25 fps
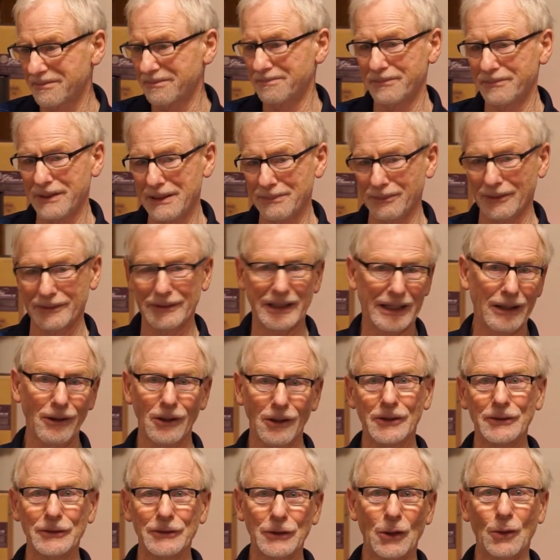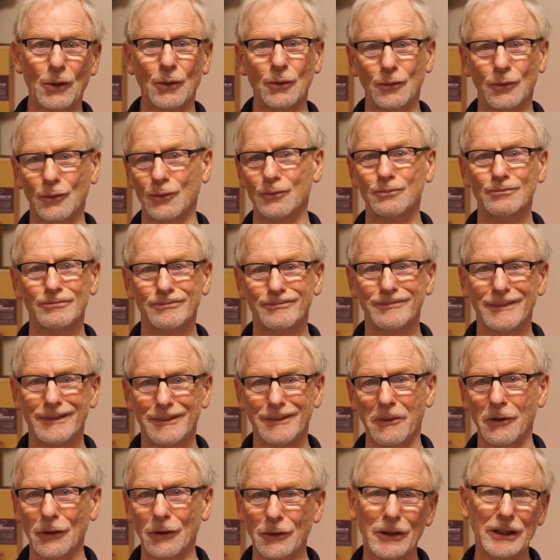People in Elgin know
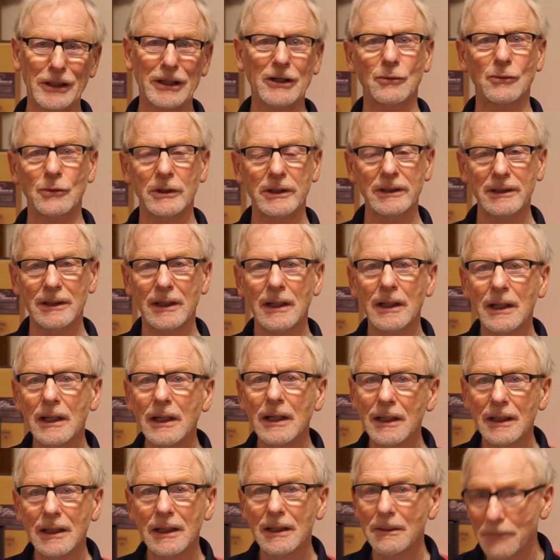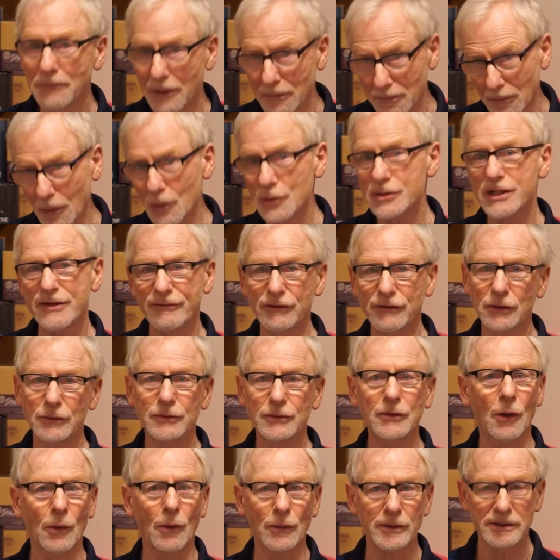about Linkwood, but most of you
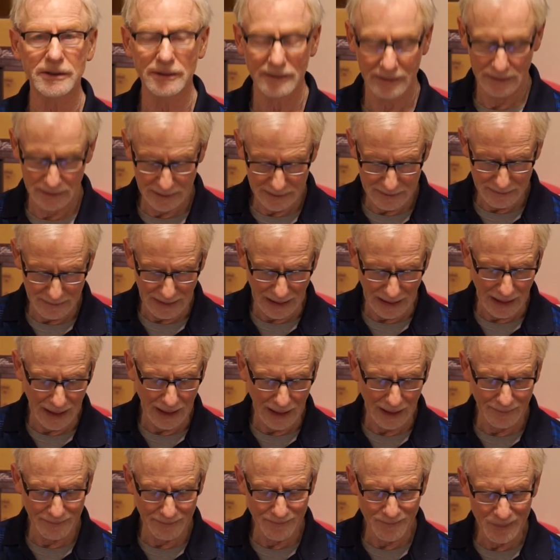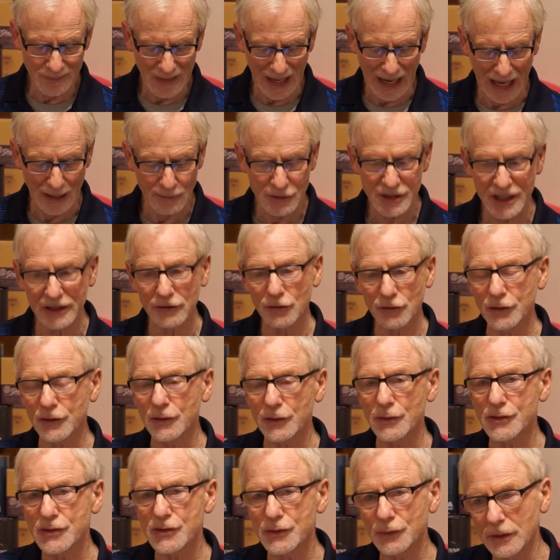don't. I was
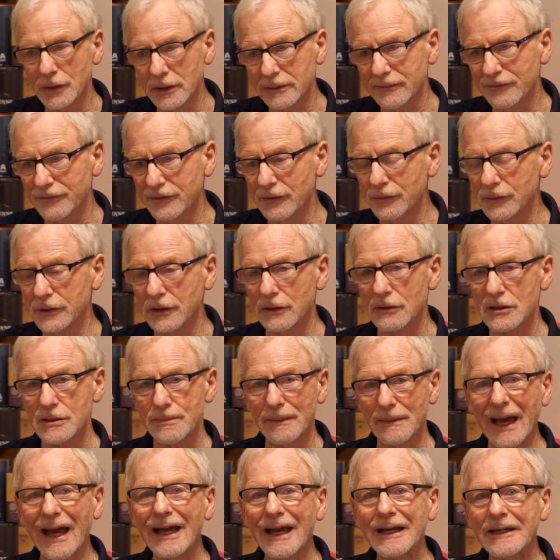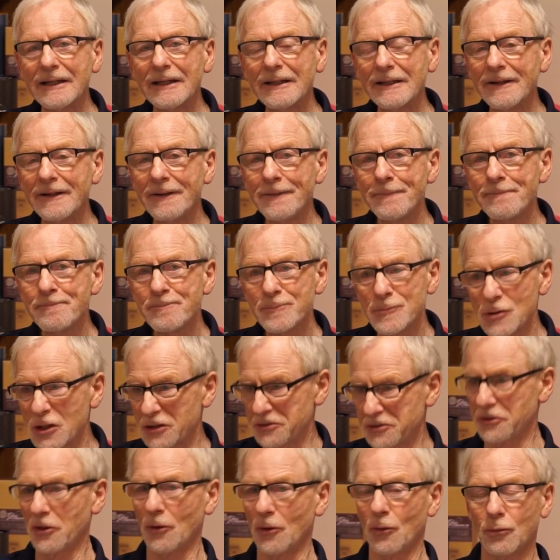introduced to it a few years back.
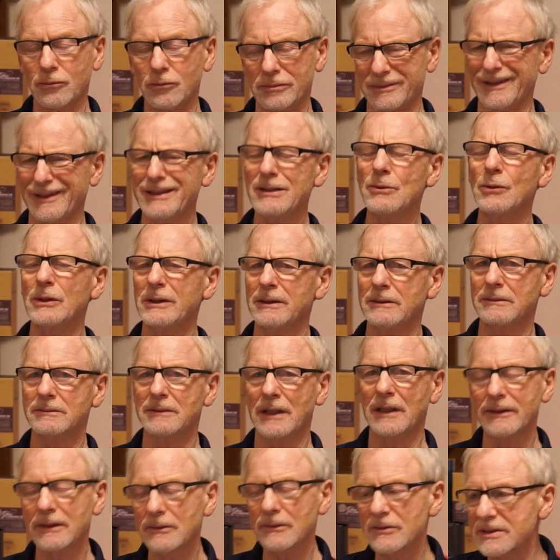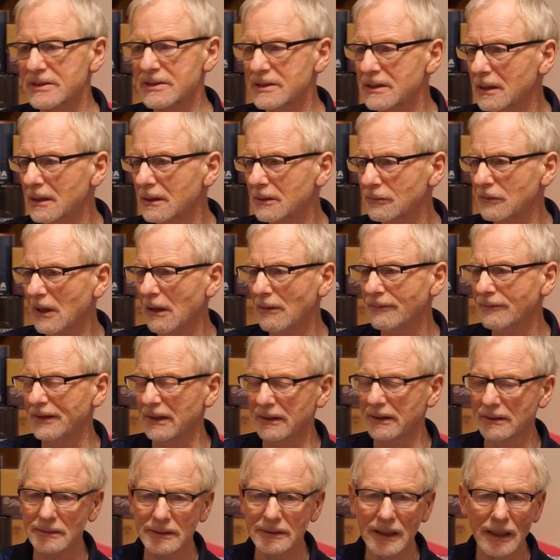Didn't know Linkwood. It was
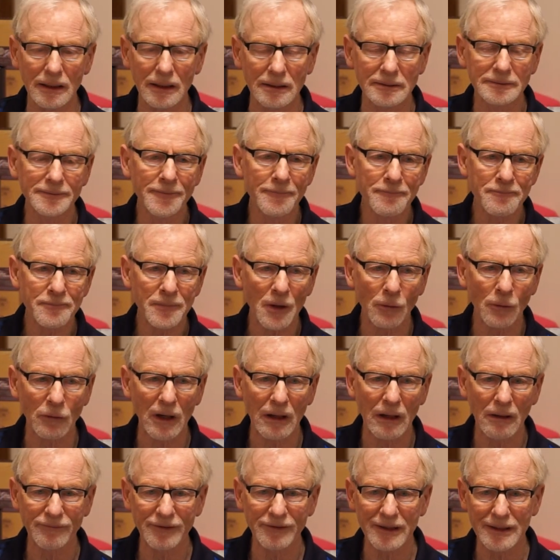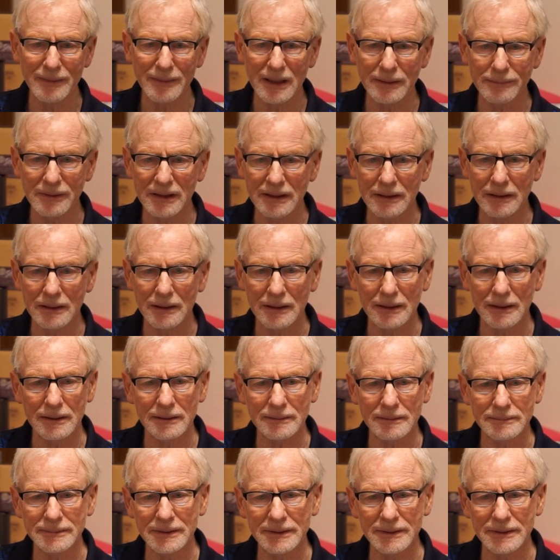Ralphie. Yeah. Ralphie, maybe, I